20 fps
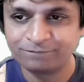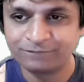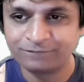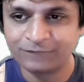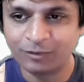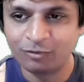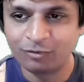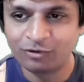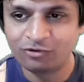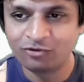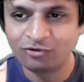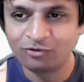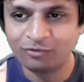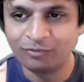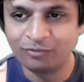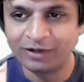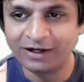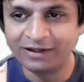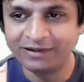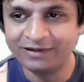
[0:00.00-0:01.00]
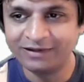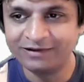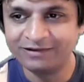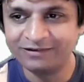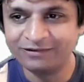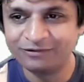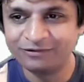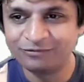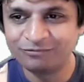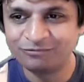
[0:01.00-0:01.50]
I'm not sure why
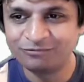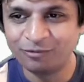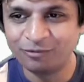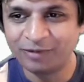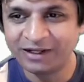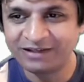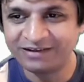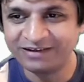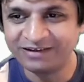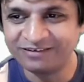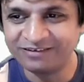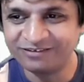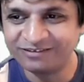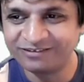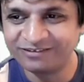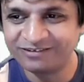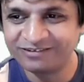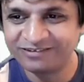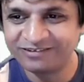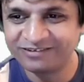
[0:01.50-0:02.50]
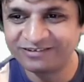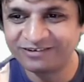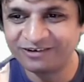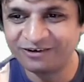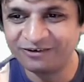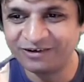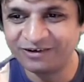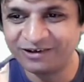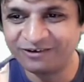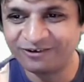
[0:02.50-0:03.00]
the formatting is
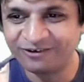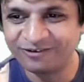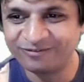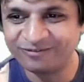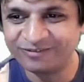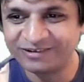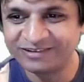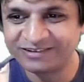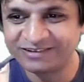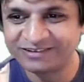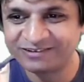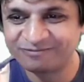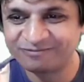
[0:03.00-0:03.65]
going wrong, but